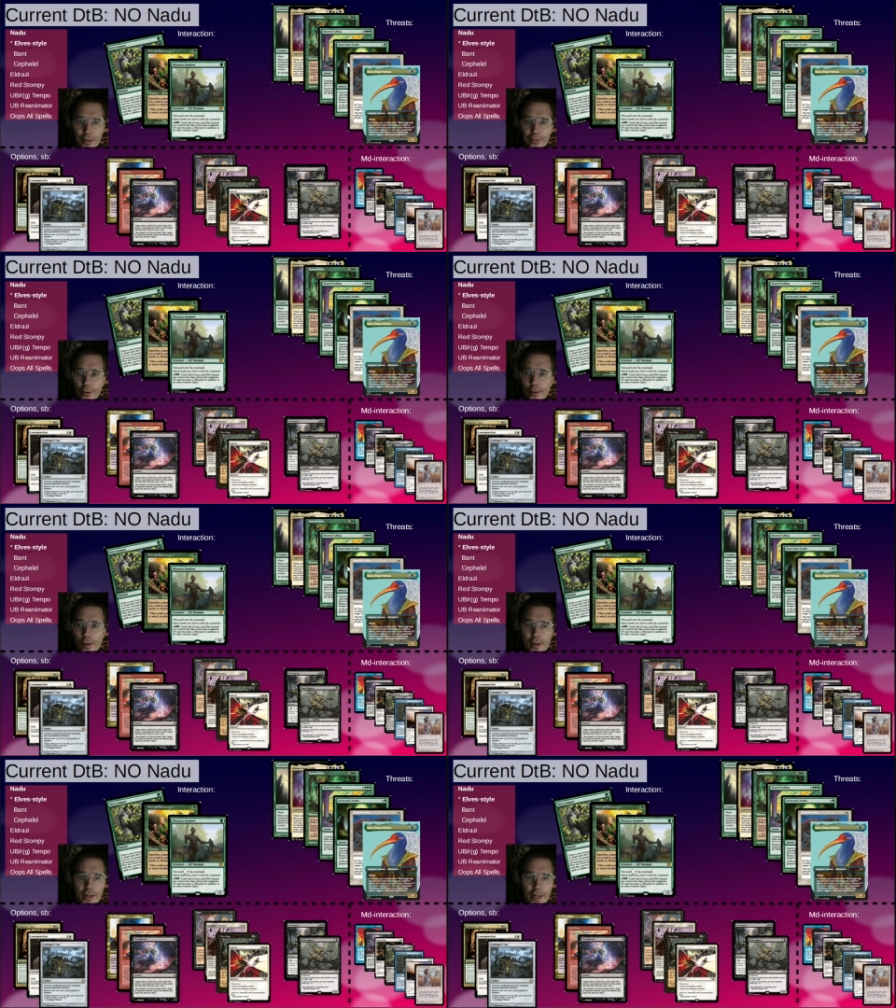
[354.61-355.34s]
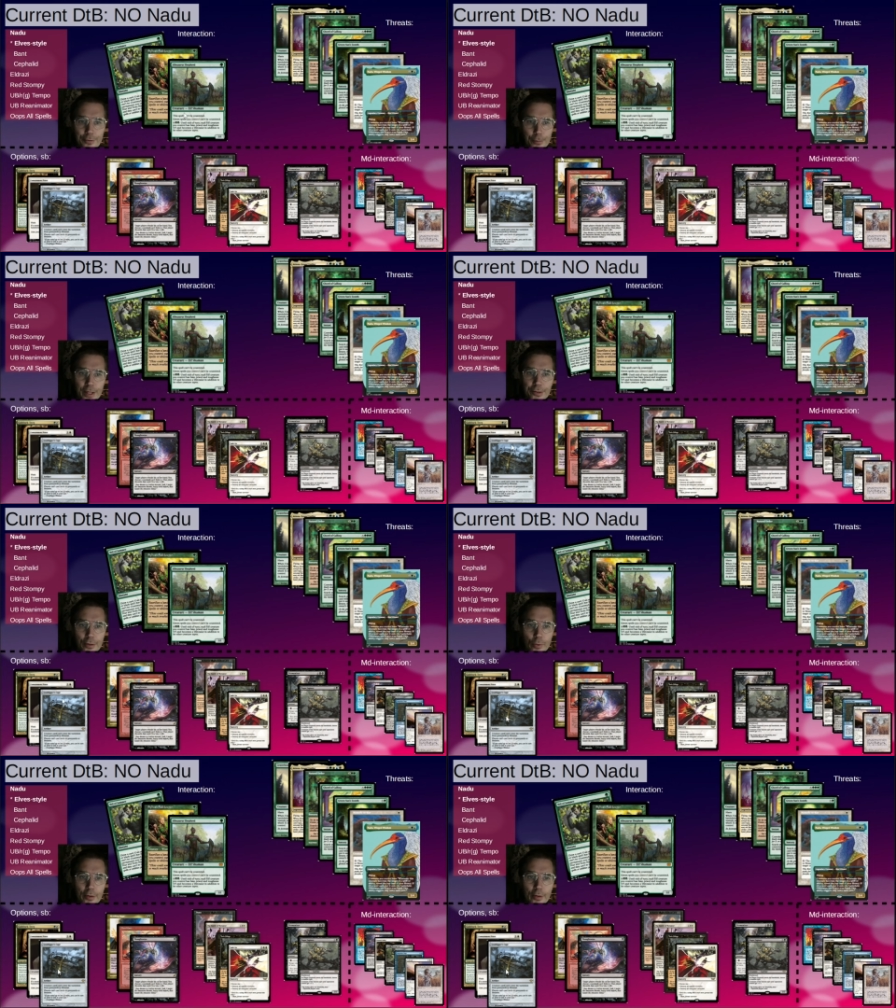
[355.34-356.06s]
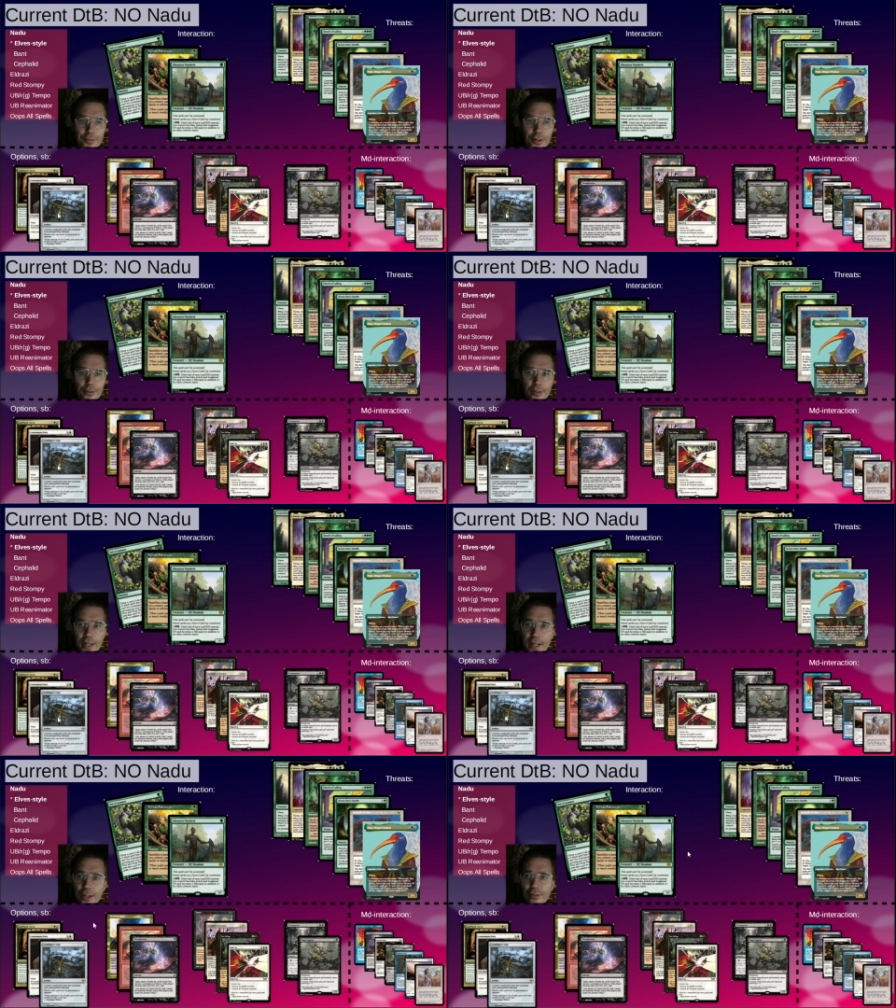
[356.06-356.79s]
So if you play turn 1 Grafdigger's
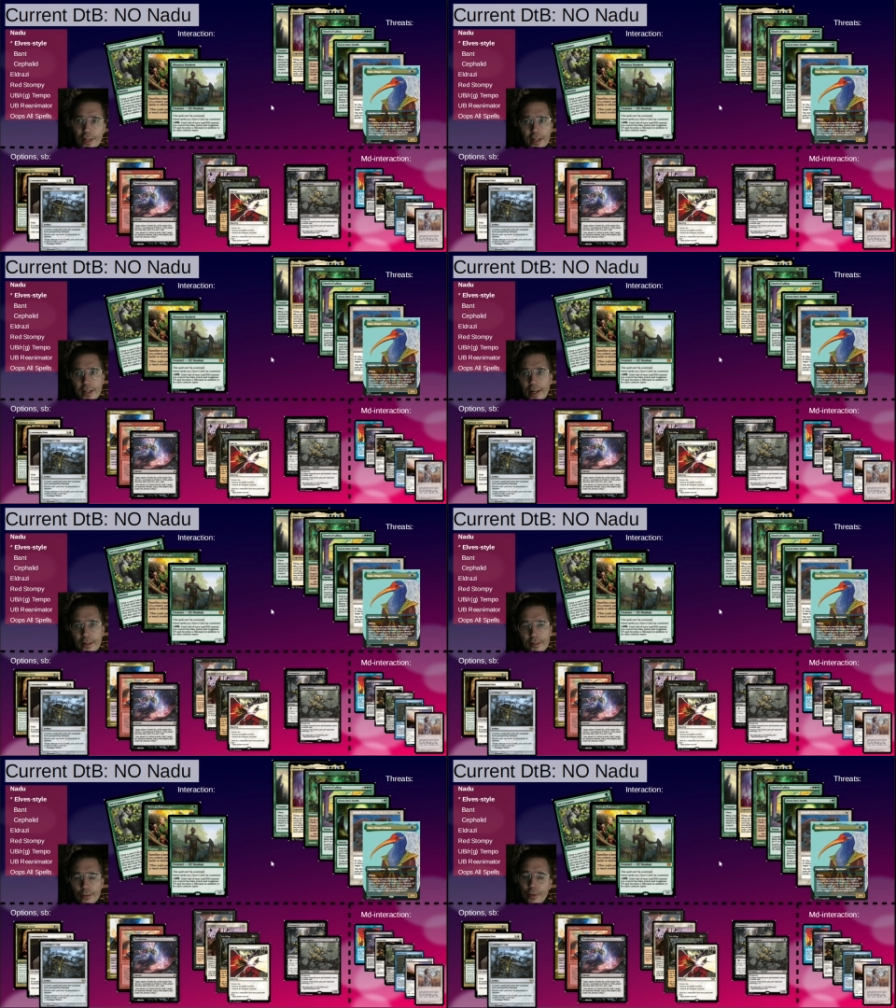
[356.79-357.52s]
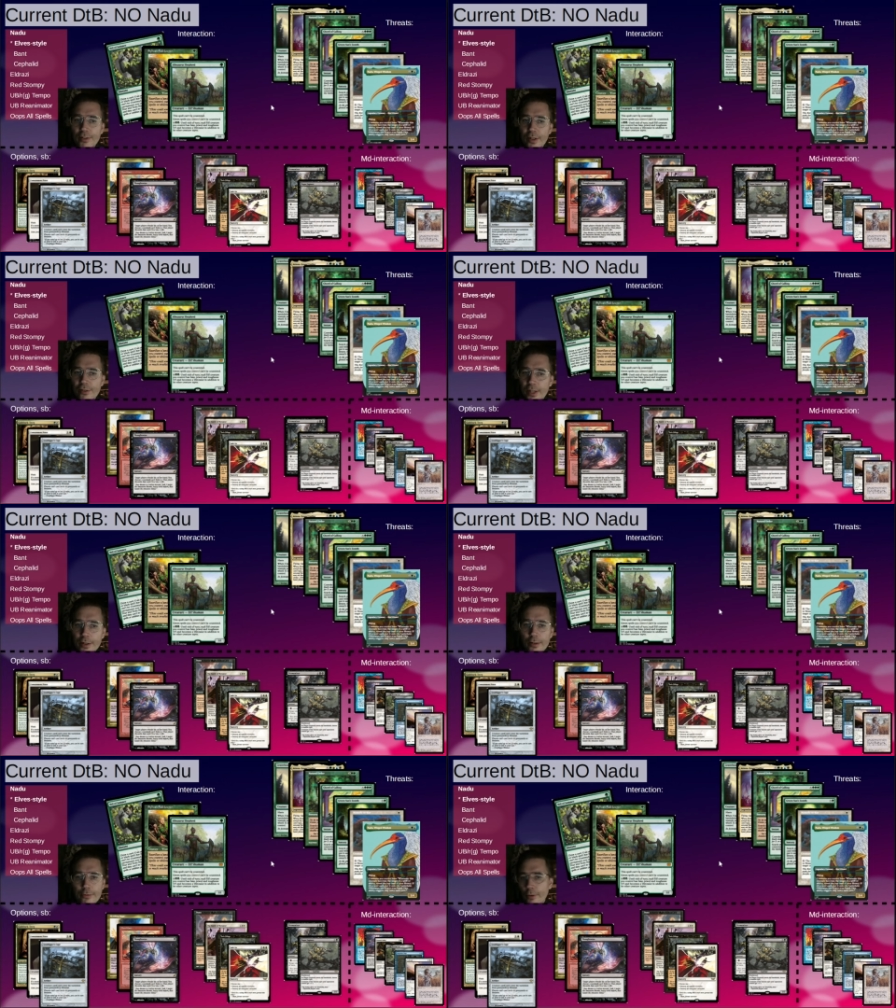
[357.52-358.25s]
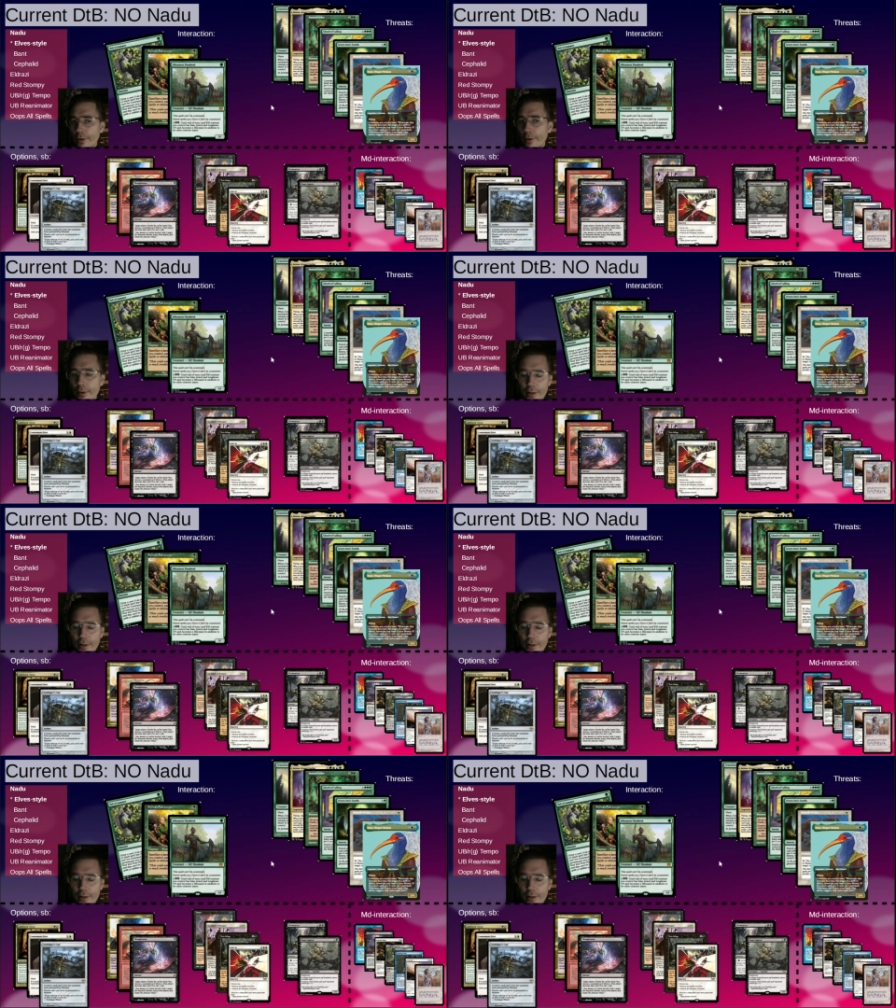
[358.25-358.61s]
Cage, they can't Green Unseen it for